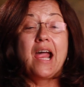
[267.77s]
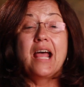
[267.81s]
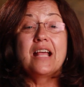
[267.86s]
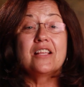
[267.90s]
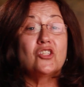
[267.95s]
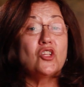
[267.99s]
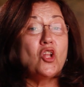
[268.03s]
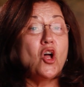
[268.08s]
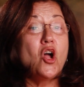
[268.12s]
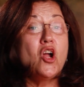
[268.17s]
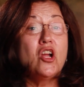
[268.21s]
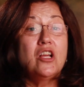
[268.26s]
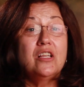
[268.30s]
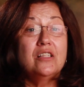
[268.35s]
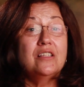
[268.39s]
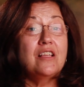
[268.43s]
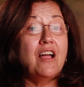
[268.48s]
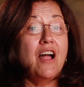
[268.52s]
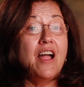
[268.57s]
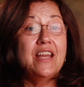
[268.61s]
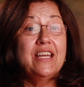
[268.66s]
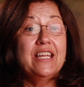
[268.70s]
as long
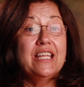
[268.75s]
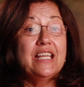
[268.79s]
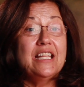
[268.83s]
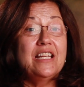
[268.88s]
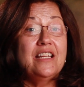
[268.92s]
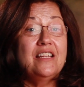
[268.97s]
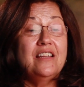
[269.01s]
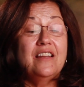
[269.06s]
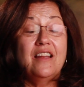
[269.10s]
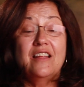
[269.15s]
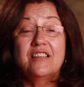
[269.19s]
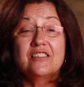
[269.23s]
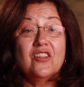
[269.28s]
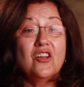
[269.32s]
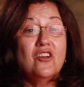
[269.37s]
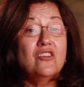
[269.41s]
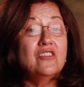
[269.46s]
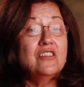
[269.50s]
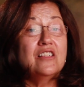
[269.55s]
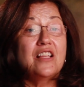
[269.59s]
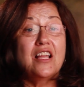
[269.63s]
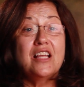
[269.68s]
as I did it, as
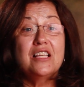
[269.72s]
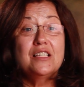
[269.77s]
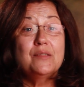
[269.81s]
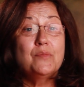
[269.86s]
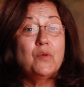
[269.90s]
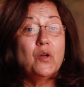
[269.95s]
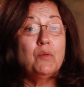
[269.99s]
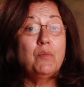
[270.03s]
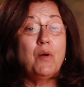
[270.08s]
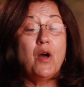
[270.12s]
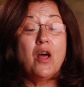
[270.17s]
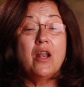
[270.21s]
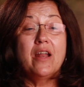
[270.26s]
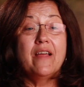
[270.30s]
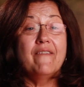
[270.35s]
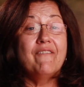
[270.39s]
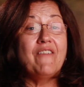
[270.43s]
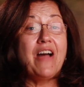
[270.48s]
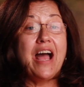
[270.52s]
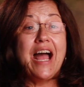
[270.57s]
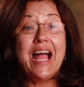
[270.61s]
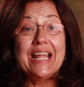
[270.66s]
long as I smoked pot,
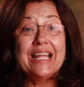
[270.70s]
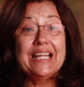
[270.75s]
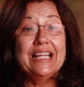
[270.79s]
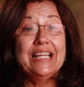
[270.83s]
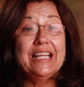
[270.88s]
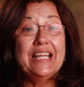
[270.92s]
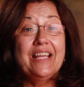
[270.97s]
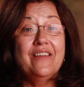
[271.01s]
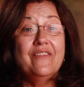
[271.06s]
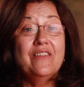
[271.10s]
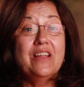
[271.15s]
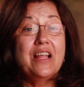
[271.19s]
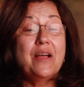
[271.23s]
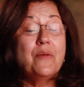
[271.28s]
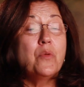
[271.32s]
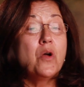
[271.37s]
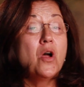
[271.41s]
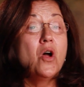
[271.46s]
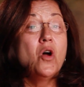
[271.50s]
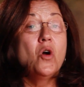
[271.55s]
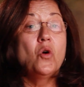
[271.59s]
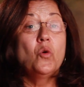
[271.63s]
if I can give it up
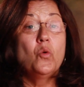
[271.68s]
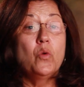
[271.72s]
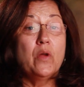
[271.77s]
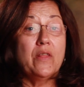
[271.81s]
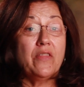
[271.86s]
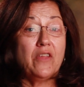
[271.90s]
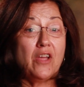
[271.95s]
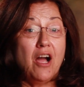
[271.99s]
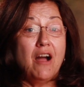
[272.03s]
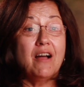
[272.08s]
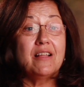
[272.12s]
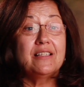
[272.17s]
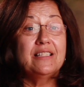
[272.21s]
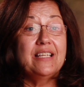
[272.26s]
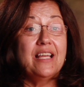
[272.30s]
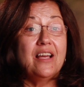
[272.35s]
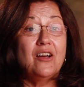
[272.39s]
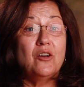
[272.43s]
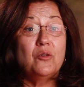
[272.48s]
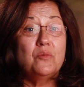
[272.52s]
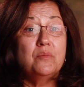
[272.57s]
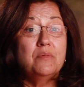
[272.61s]
with God's
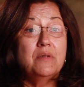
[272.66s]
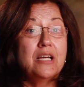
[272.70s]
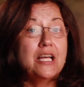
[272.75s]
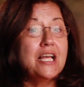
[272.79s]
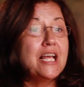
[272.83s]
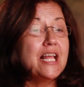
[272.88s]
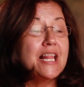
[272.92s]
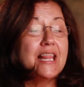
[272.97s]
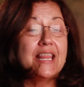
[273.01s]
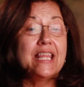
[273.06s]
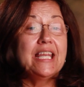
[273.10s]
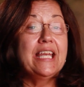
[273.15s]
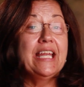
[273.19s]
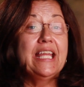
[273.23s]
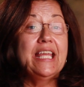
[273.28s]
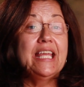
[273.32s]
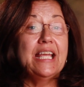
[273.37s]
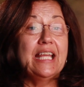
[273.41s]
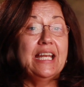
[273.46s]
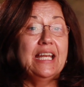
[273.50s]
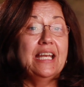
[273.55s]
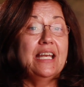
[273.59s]
help,
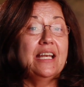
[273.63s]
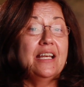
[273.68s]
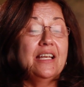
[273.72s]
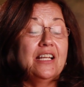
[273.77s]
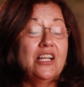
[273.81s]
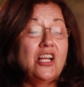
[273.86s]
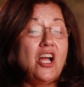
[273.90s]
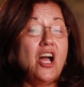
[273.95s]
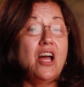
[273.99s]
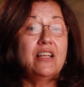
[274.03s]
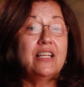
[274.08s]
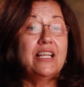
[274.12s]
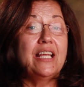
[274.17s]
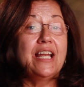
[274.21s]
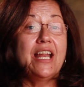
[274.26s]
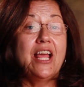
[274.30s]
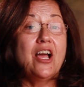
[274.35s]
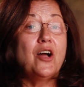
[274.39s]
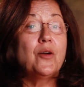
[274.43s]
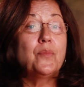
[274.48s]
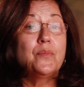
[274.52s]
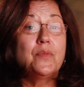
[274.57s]
then God can
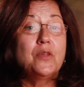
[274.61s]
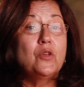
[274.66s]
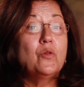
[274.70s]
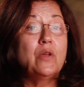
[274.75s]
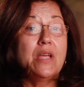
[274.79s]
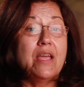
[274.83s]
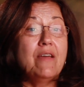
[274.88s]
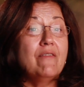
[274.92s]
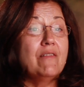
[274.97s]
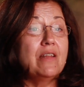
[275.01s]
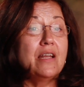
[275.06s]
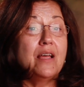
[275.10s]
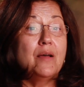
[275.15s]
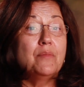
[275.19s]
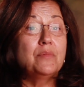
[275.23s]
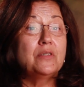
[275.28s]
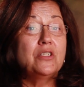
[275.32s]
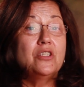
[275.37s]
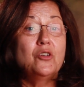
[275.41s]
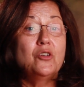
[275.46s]
help you give it up